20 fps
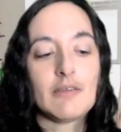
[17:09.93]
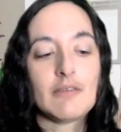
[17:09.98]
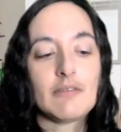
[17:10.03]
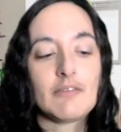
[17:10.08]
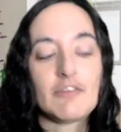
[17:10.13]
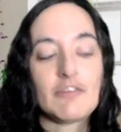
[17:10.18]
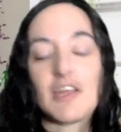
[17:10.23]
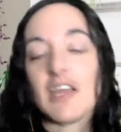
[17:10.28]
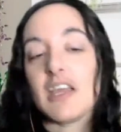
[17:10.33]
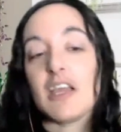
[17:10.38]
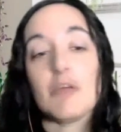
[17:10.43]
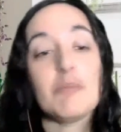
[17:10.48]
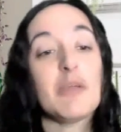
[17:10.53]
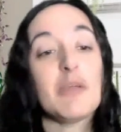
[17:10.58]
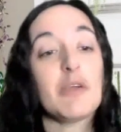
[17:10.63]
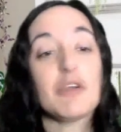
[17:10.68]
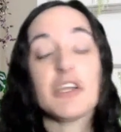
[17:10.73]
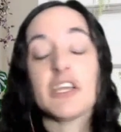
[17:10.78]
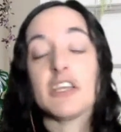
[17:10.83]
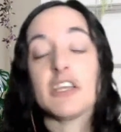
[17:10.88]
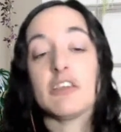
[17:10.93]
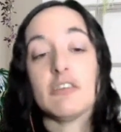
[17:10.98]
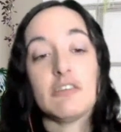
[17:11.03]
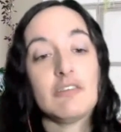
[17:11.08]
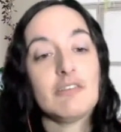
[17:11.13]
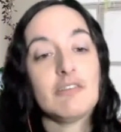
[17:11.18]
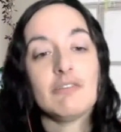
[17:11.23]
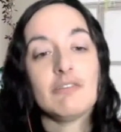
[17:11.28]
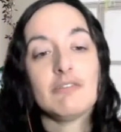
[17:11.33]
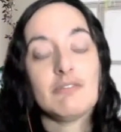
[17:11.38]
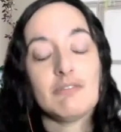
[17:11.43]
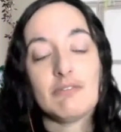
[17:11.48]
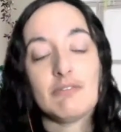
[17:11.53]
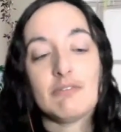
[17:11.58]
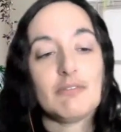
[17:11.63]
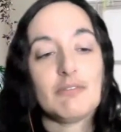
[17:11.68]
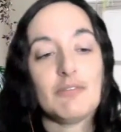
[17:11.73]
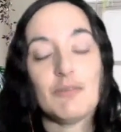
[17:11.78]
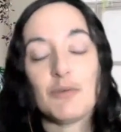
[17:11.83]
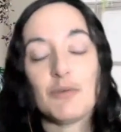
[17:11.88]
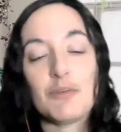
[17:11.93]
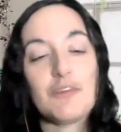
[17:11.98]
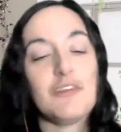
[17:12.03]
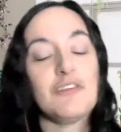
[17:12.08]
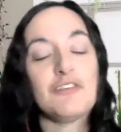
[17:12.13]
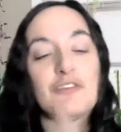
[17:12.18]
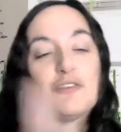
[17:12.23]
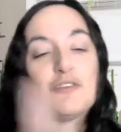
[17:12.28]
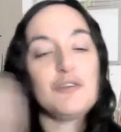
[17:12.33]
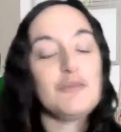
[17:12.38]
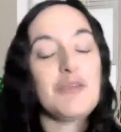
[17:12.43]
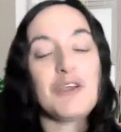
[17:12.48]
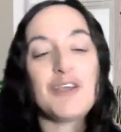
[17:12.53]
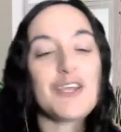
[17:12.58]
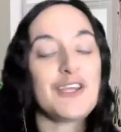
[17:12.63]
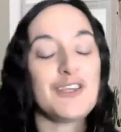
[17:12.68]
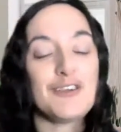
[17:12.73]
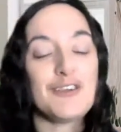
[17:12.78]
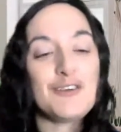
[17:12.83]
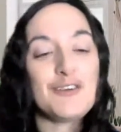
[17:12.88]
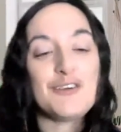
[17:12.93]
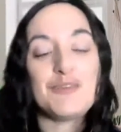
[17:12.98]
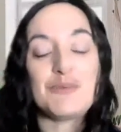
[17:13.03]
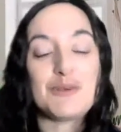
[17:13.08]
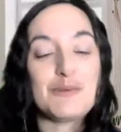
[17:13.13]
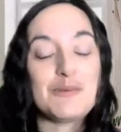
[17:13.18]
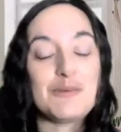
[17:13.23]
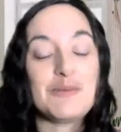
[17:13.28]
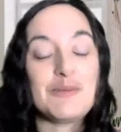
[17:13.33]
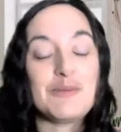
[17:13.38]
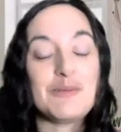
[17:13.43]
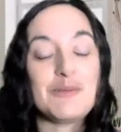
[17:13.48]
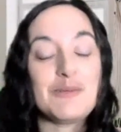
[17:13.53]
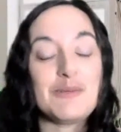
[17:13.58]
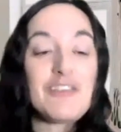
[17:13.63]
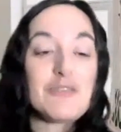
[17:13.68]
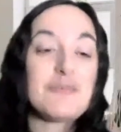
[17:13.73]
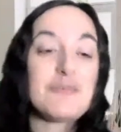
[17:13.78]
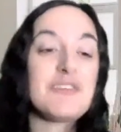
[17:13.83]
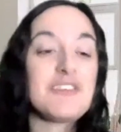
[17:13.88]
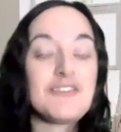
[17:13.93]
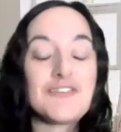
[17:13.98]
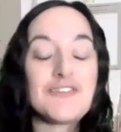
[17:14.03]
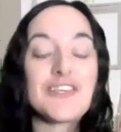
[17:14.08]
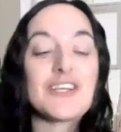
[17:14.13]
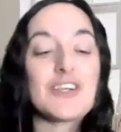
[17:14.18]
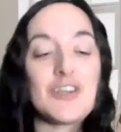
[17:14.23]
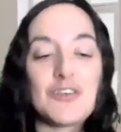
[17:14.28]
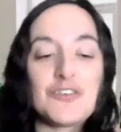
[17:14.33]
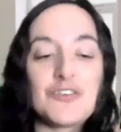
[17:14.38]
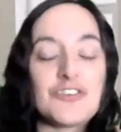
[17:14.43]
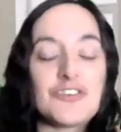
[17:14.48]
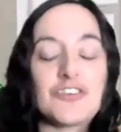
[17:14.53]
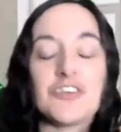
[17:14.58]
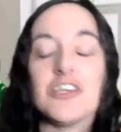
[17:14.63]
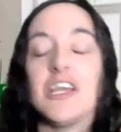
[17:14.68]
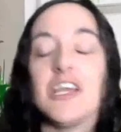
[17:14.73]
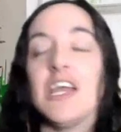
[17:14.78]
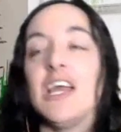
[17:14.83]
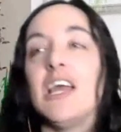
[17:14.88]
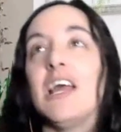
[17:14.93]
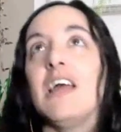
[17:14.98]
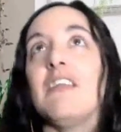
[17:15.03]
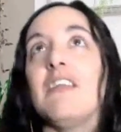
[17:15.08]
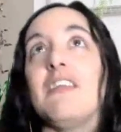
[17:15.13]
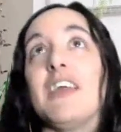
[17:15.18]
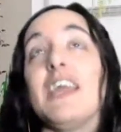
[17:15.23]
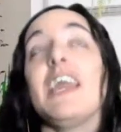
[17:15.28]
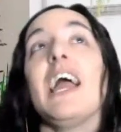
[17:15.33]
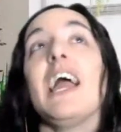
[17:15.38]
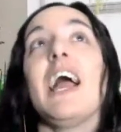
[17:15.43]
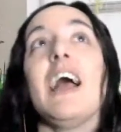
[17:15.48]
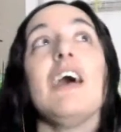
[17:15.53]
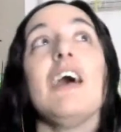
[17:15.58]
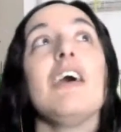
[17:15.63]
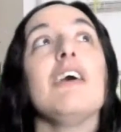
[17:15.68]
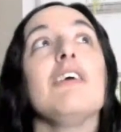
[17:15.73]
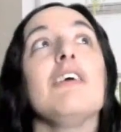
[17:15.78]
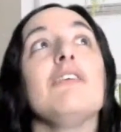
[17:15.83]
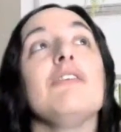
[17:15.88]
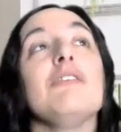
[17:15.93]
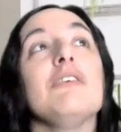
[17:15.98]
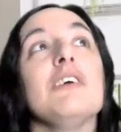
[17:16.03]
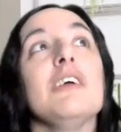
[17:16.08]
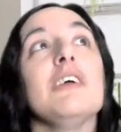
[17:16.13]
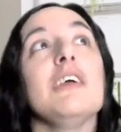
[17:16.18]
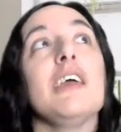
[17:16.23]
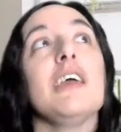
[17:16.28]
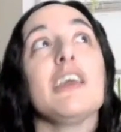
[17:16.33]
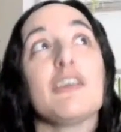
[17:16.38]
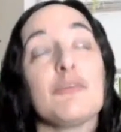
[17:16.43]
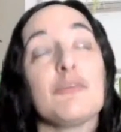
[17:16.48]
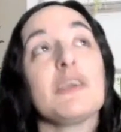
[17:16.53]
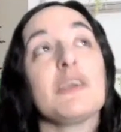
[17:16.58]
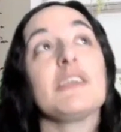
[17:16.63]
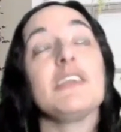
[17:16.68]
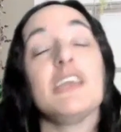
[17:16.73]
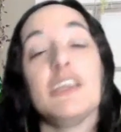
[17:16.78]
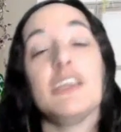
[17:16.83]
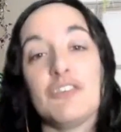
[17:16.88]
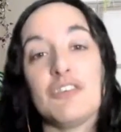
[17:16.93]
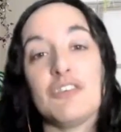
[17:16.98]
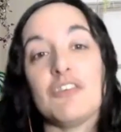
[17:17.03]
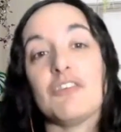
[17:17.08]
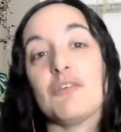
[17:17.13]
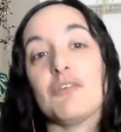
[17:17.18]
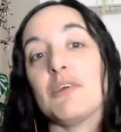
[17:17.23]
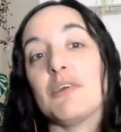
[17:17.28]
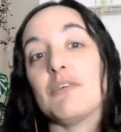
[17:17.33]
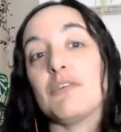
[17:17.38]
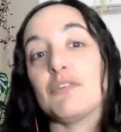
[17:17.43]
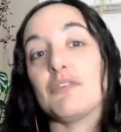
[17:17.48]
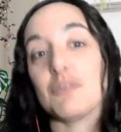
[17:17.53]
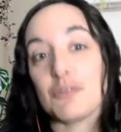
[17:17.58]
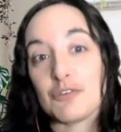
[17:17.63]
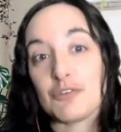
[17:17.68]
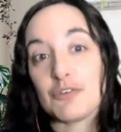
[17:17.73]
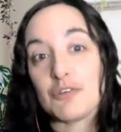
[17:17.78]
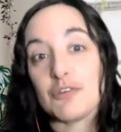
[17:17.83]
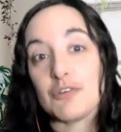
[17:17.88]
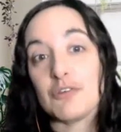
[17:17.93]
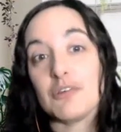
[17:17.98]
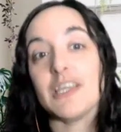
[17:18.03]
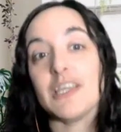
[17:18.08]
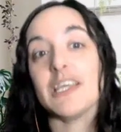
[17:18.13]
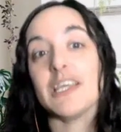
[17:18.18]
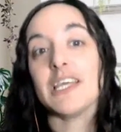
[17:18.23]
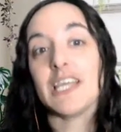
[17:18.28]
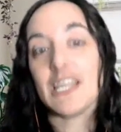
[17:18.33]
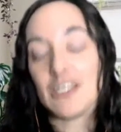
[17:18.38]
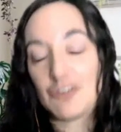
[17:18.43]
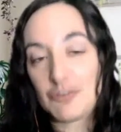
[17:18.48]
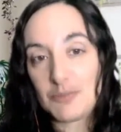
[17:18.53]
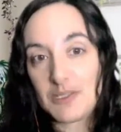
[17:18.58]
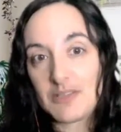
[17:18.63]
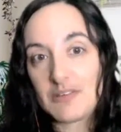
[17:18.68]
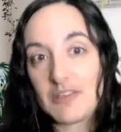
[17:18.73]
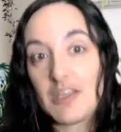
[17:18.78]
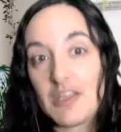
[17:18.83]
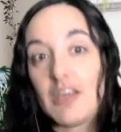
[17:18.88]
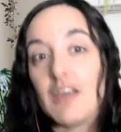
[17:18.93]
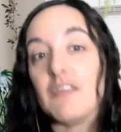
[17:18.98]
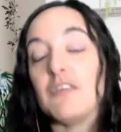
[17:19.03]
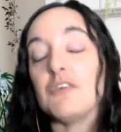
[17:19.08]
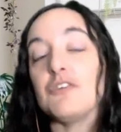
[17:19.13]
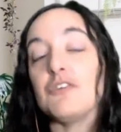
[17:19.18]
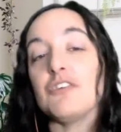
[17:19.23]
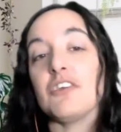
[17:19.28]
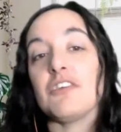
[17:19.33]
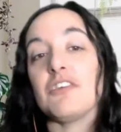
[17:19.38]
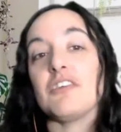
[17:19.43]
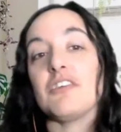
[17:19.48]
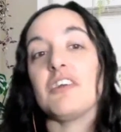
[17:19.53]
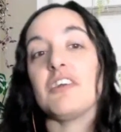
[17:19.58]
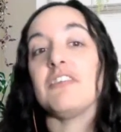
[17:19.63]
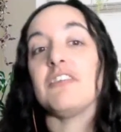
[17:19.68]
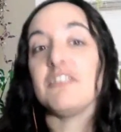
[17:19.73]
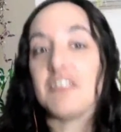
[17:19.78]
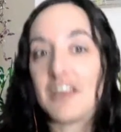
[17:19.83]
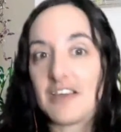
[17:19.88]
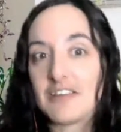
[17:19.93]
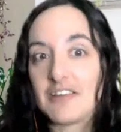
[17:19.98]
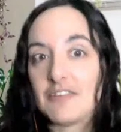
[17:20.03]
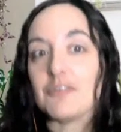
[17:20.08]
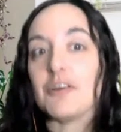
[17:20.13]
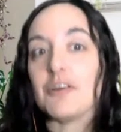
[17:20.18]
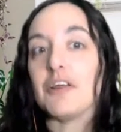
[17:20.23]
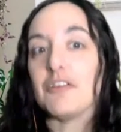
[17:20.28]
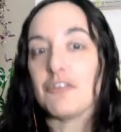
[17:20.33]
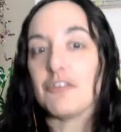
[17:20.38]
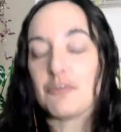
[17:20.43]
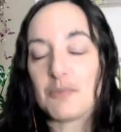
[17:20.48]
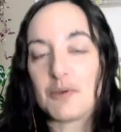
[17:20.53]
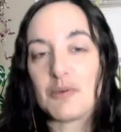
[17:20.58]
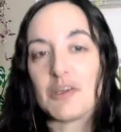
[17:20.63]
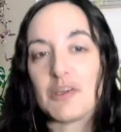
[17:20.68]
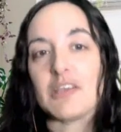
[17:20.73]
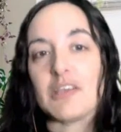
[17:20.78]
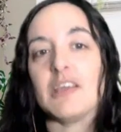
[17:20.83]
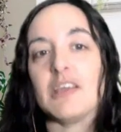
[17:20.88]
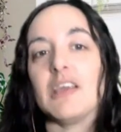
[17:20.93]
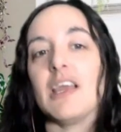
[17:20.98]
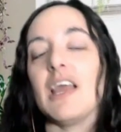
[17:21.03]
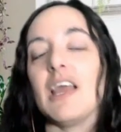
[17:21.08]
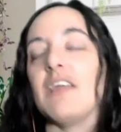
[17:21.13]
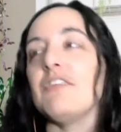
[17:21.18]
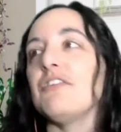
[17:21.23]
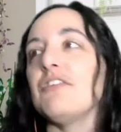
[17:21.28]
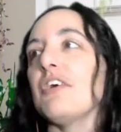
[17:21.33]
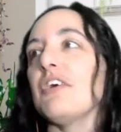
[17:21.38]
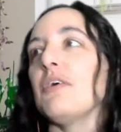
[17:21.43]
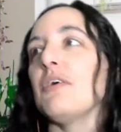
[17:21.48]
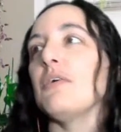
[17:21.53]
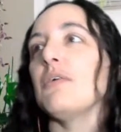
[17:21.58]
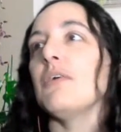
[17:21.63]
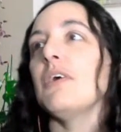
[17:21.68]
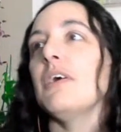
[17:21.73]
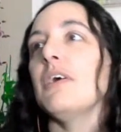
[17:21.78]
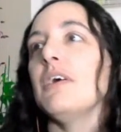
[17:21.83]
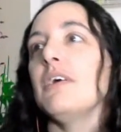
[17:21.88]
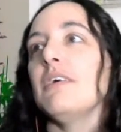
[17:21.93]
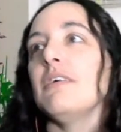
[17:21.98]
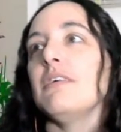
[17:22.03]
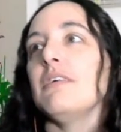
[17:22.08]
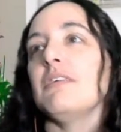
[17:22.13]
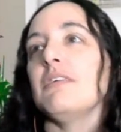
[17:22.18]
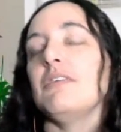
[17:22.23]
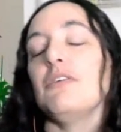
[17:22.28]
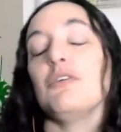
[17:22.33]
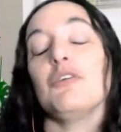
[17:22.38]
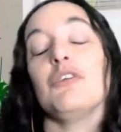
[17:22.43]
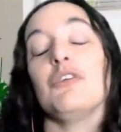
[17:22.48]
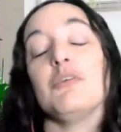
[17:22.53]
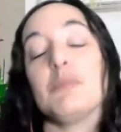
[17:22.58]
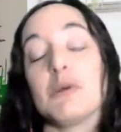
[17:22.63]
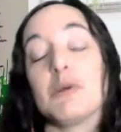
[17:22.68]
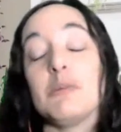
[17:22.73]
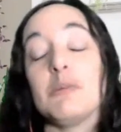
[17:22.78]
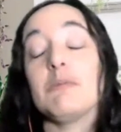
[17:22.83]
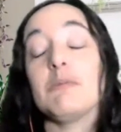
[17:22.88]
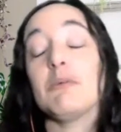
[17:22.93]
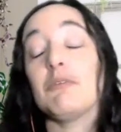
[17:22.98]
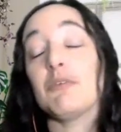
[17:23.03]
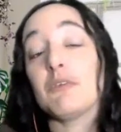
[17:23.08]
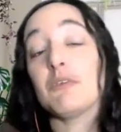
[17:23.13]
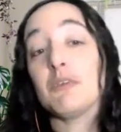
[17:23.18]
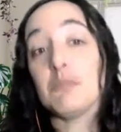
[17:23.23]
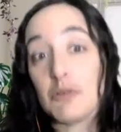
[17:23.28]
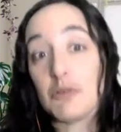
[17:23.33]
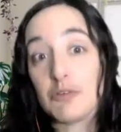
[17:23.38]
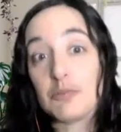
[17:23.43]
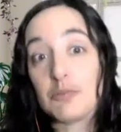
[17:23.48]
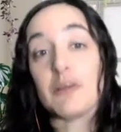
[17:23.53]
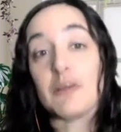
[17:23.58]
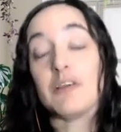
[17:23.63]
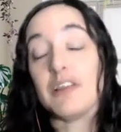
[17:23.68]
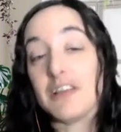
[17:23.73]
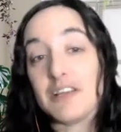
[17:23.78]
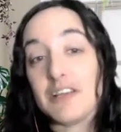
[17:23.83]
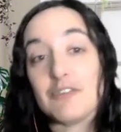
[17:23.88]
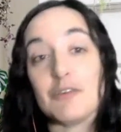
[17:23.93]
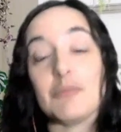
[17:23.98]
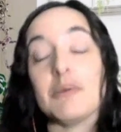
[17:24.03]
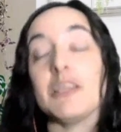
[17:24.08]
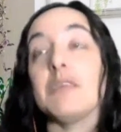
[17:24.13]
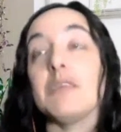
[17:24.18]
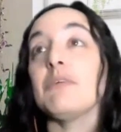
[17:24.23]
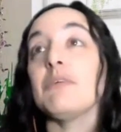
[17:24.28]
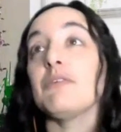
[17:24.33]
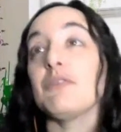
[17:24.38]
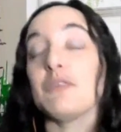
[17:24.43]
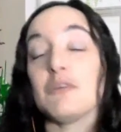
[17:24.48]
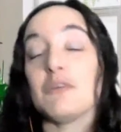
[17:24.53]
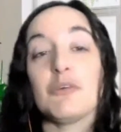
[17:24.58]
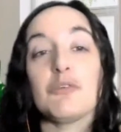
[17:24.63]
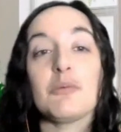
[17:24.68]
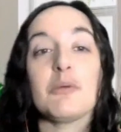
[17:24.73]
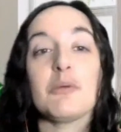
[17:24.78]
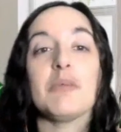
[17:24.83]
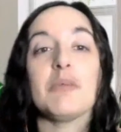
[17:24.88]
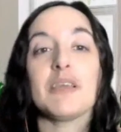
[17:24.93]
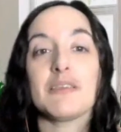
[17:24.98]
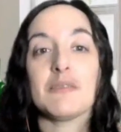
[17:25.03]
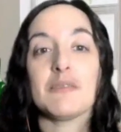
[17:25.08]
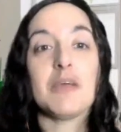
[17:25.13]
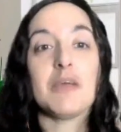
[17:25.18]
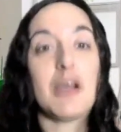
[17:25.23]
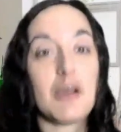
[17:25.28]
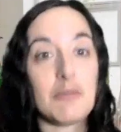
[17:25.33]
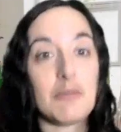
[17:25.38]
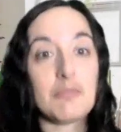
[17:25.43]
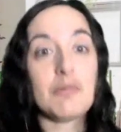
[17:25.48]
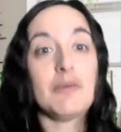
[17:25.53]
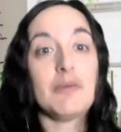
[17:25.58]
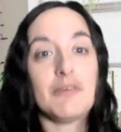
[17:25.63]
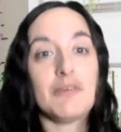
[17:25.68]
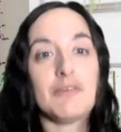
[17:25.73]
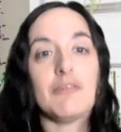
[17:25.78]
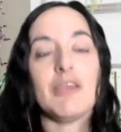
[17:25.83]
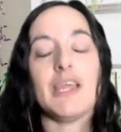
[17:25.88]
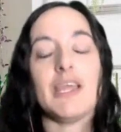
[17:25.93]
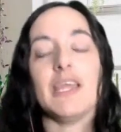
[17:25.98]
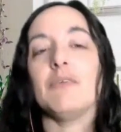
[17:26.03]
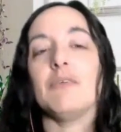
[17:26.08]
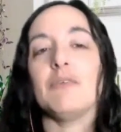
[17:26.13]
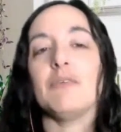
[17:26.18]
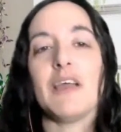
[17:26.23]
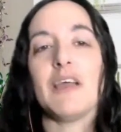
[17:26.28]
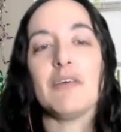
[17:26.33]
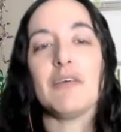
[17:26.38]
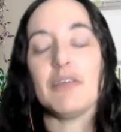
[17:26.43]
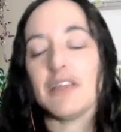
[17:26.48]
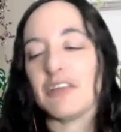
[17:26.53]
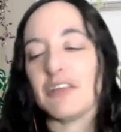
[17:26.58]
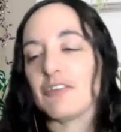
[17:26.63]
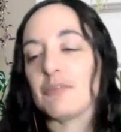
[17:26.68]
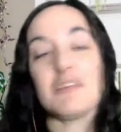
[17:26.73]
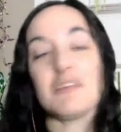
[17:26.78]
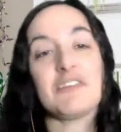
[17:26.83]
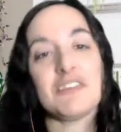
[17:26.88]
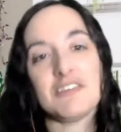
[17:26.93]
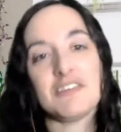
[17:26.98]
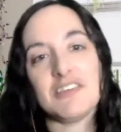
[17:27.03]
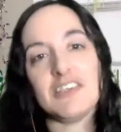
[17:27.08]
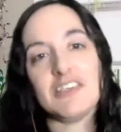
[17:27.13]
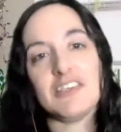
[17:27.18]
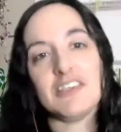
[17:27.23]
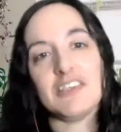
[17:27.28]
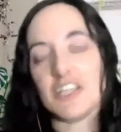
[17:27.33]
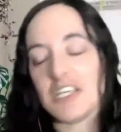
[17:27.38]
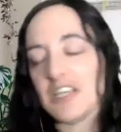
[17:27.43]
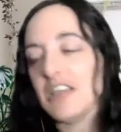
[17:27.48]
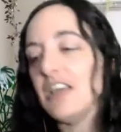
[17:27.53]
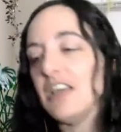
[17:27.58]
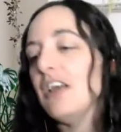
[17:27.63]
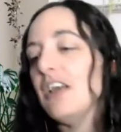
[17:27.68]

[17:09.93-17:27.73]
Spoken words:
say Northeastern American neurotypical people, that specific culture, they have expectations around social engagement. They're just unsaid or unspoken. And so neurotypical people, for the most part, not everybody, but for the most part, pick them up, right, without explicit teaching.